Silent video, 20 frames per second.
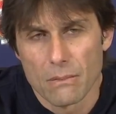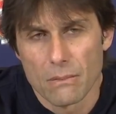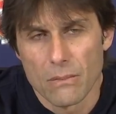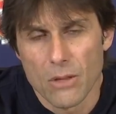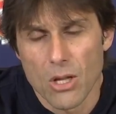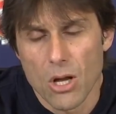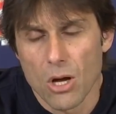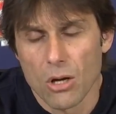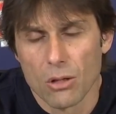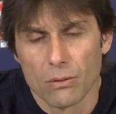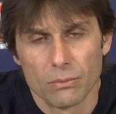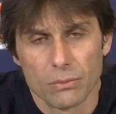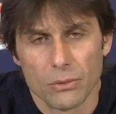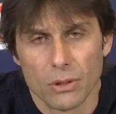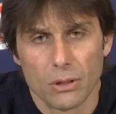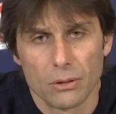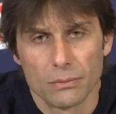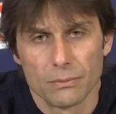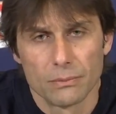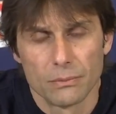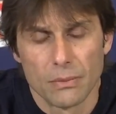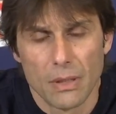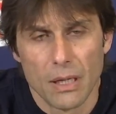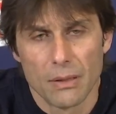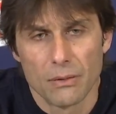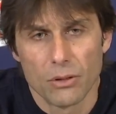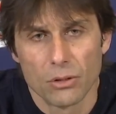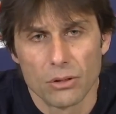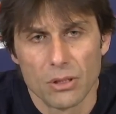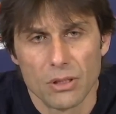No,
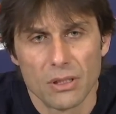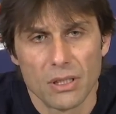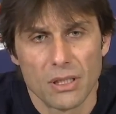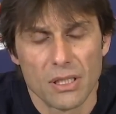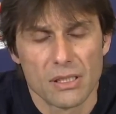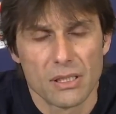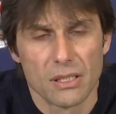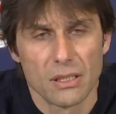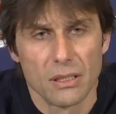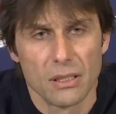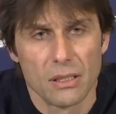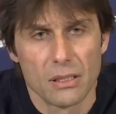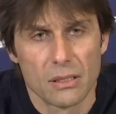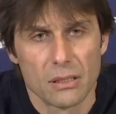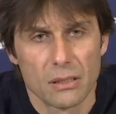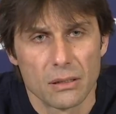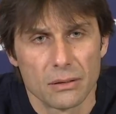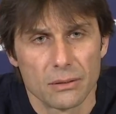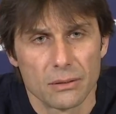I'm not interested in this.